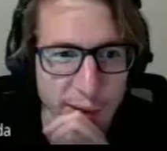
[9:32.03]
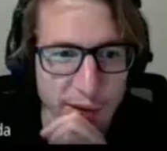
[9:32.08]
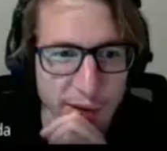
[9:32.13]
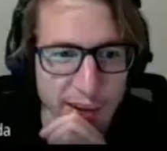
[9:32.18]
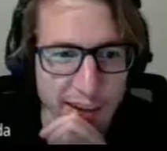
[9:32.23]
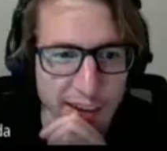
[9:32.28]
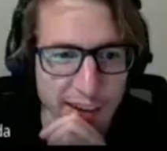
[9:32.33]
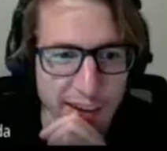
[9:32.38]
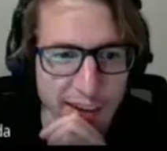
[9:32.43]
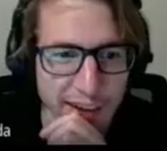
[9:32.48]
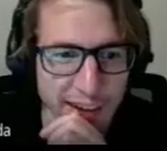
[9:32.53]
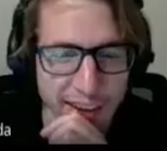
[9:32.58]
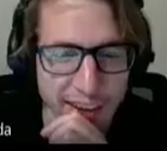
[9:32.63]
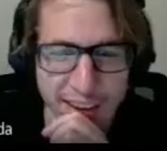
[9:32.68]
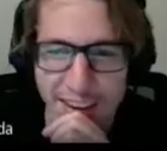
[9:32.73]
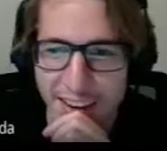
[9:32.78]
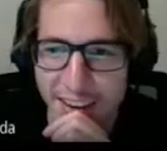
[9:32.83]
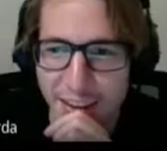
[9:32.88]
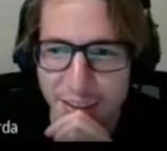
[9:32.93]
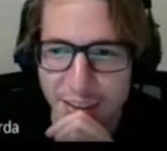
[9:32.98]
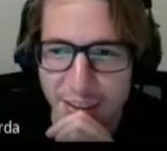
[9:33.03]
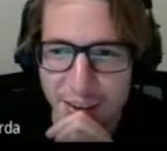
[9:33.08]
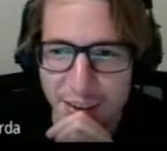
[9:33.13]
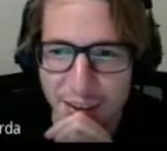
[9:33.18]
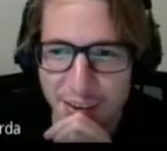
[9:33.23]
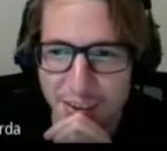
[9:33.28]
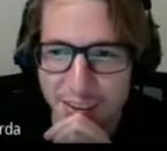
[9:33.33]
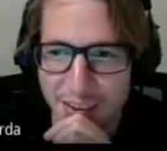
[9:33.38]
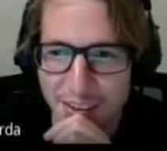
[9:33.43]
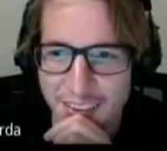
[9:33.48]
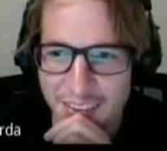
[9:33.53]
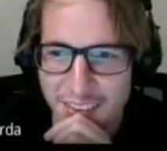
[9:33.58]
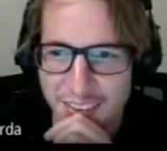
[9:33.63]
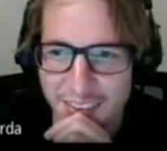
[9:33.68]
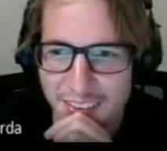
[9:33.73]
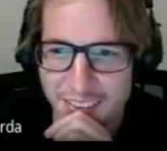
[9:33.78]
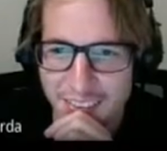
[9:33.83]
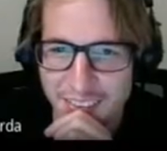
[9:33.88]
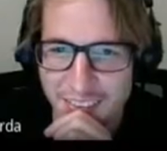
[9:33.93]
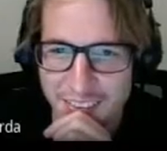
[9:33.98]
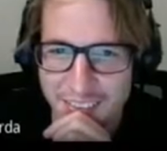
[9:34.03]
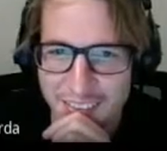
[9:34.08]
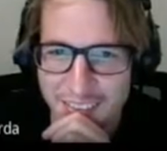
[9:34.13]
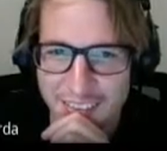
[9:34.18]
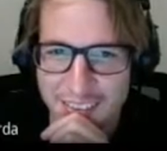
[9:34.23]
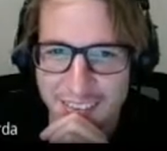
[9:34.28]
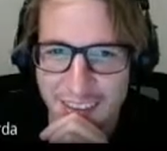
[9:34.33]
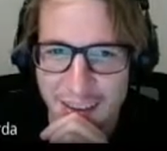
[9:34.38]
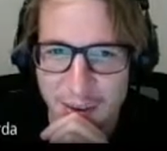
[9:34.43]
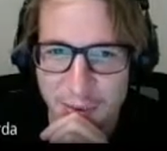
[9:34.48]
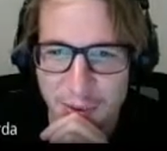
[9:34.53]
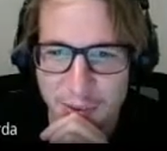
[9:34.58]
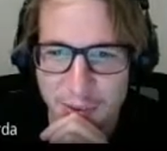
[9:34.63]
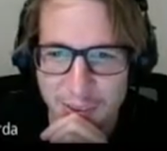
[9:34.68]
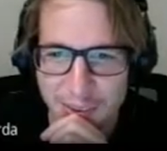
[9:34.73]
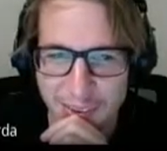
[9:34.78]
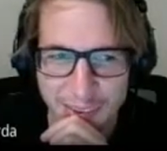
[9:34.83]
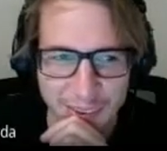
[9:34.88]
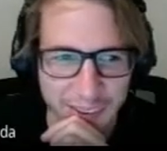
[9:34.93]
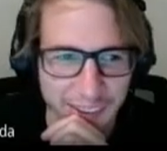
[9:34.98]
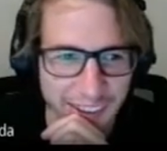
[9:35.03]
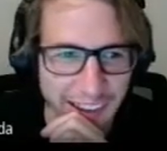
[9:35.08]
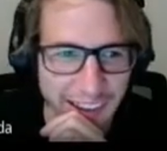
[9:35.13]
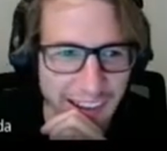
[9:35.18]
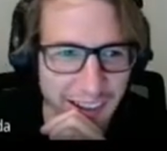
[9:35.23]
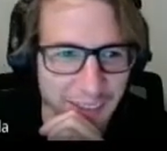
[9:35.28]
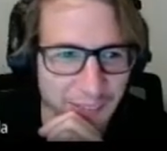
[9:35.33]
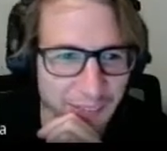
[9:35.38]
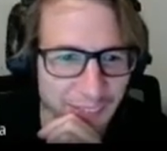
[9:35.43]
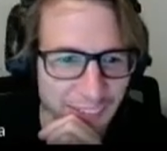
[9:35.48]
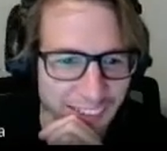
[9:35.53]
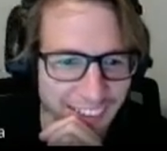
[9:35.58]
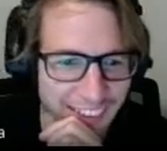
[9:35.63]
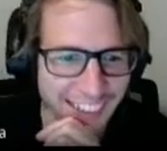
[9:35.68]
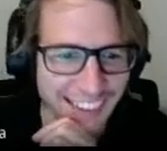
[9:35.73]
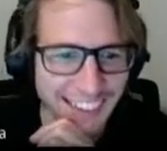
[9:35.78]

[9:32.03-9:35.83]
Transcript: mean, I think you're saying we shouldn't look at it, but